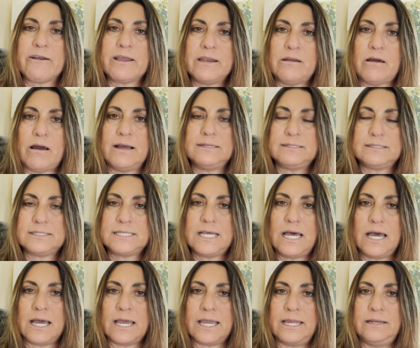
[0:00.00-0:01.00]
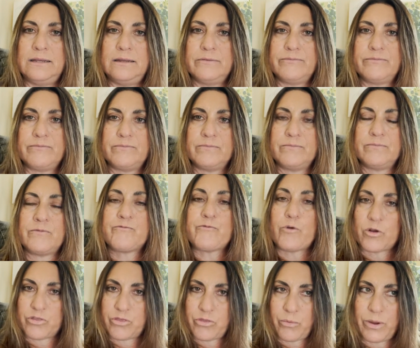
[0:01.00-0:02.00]
cannot sign
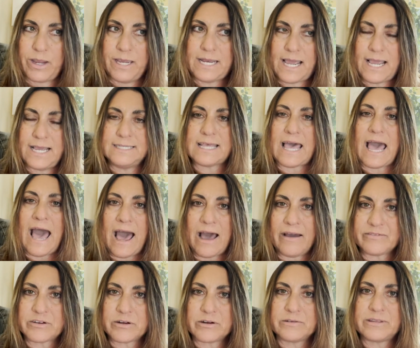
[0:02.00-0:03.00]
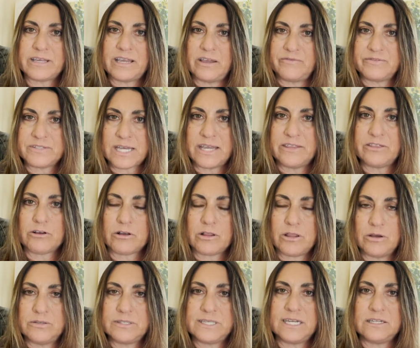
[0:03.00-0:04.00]
for three days after they have signed their
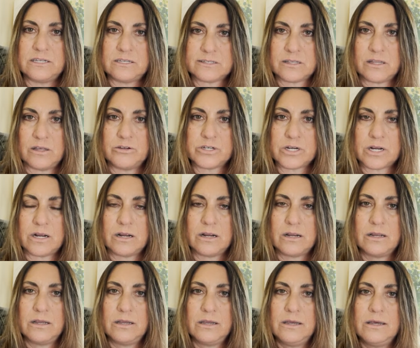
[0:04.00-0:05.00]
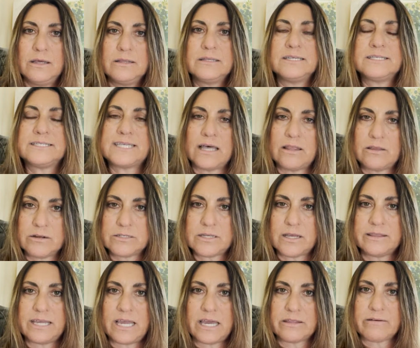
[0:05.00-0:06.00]
closing disclosure. The sellers,
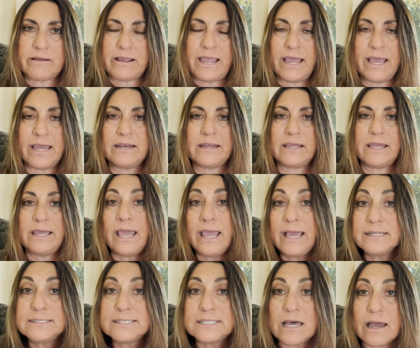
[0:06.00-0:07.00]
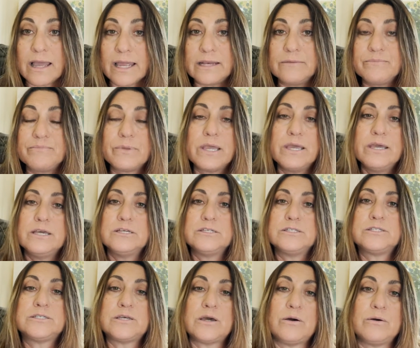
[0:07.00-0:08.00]
on the other hand, can sign.
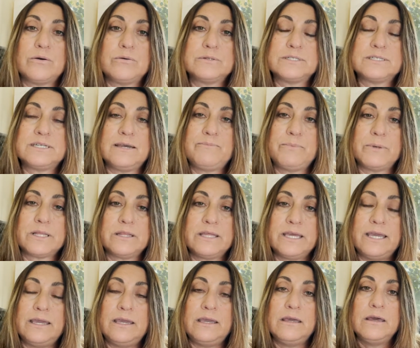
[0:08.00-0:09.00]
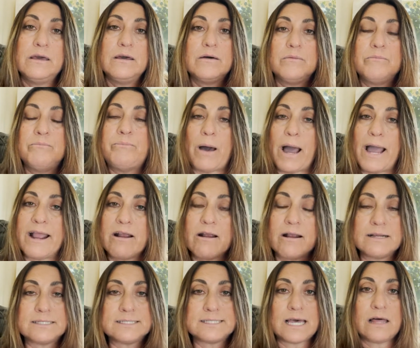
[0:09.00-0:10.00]
So typically, buyer
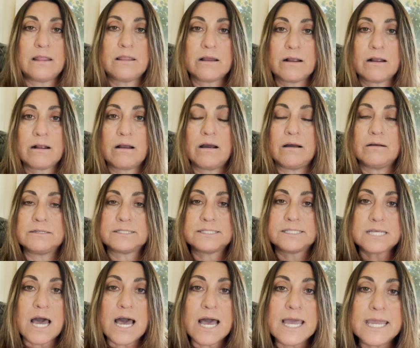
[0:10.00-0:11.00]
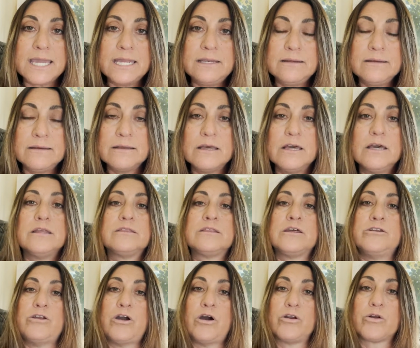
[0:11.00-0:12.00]
and seller sign,
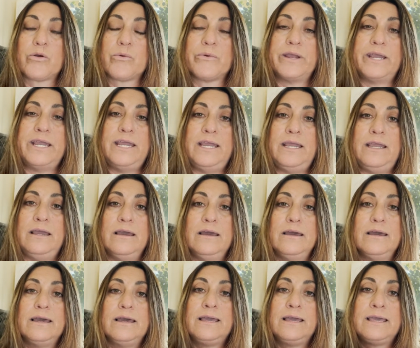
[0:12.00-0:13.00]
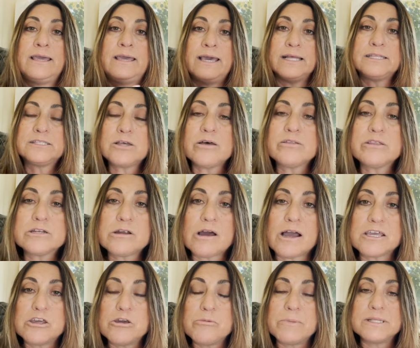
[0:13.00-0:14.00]
the notary gets all the
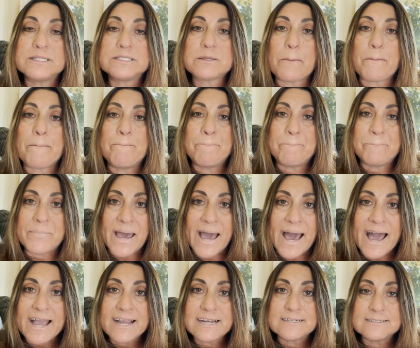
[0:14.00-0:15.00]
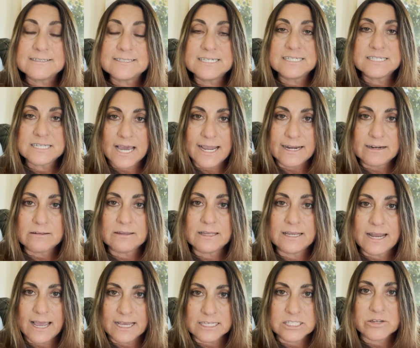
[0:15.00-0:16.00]
documents back to title
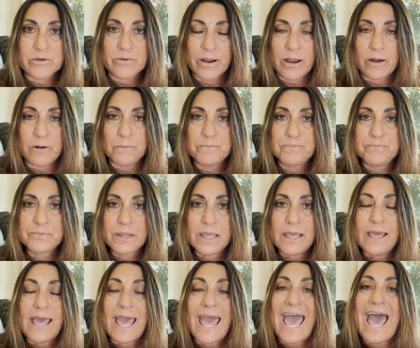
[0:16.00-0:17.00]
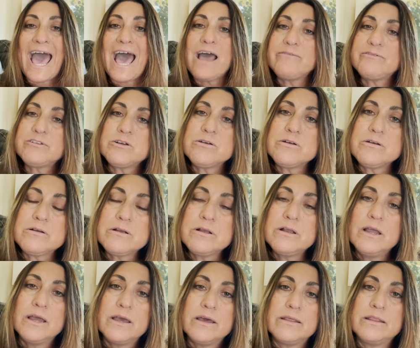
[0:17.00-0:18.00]
and escrow. After
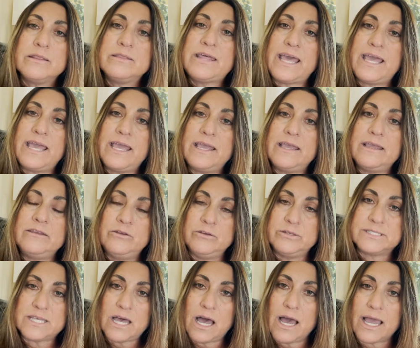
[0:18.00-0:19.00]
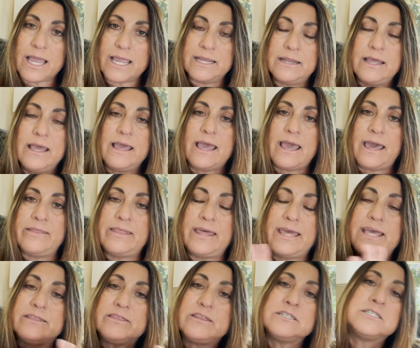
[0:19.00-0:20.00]
they you sign and they
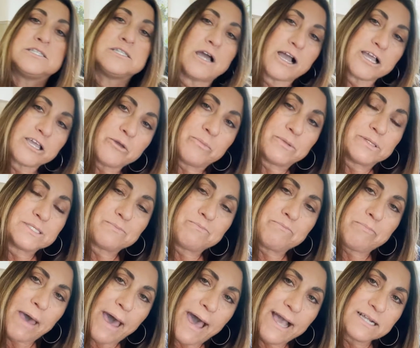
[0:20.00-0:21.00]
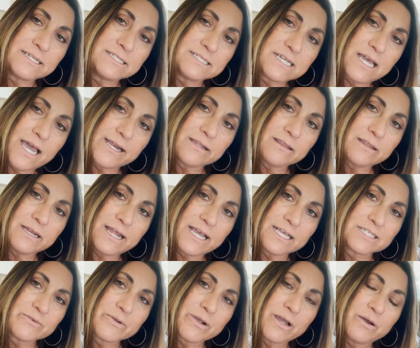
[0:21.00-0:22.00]
get the documents back to title and
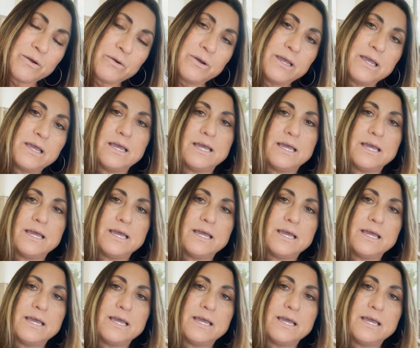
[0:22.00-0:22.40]
escrow,